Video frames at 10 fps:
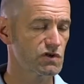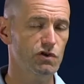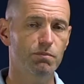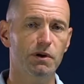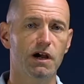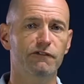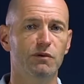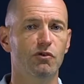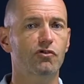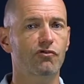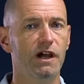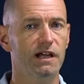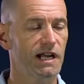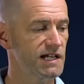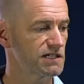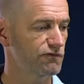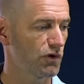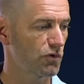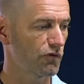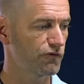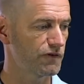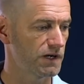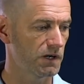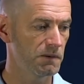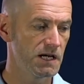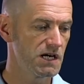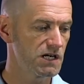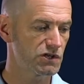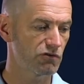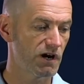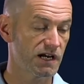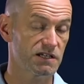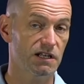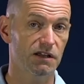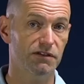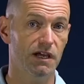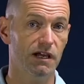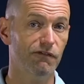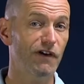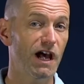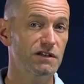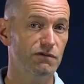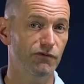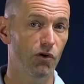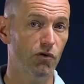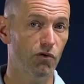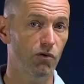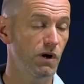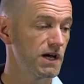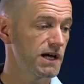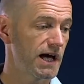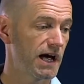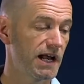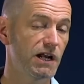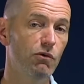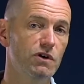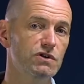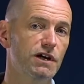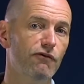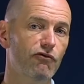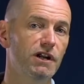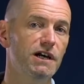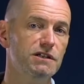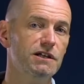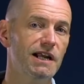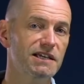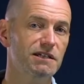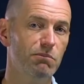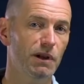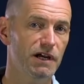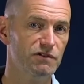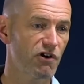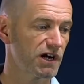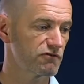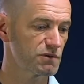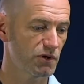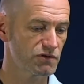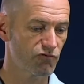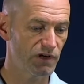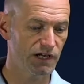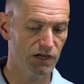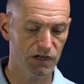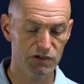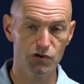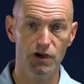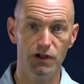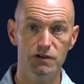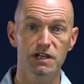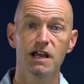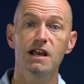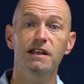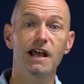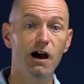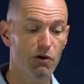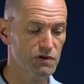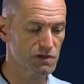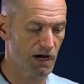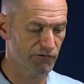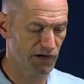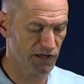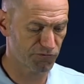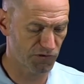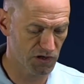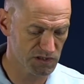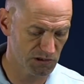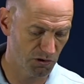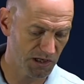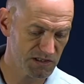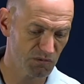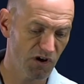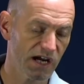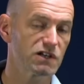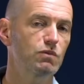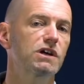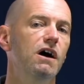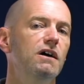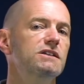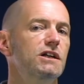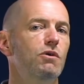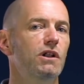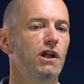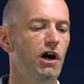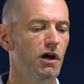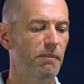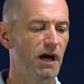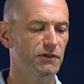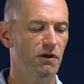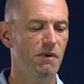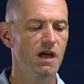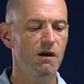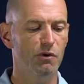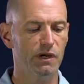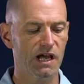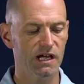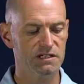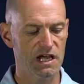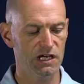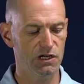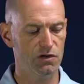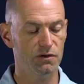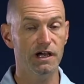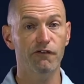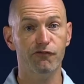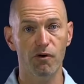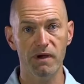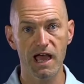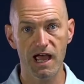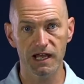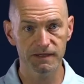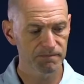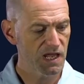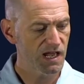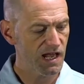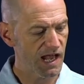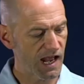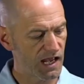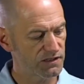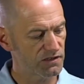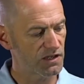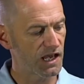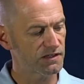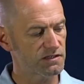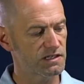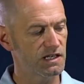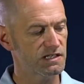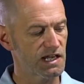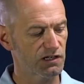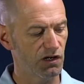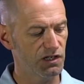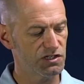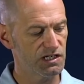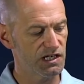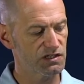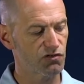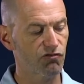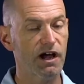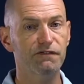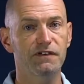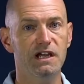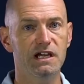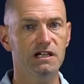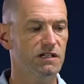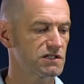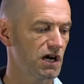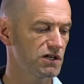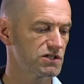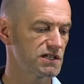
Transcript: Super comfortable, great classic Volkl feel two records that I think fans of the Volkl and anyone who's looking for really nice classic players racket response are really going to enjoy those. Now we also have another first look at some rackets. We can't tell you a lot about them, but we can tell you they are from Head and that the technology is graphene touch.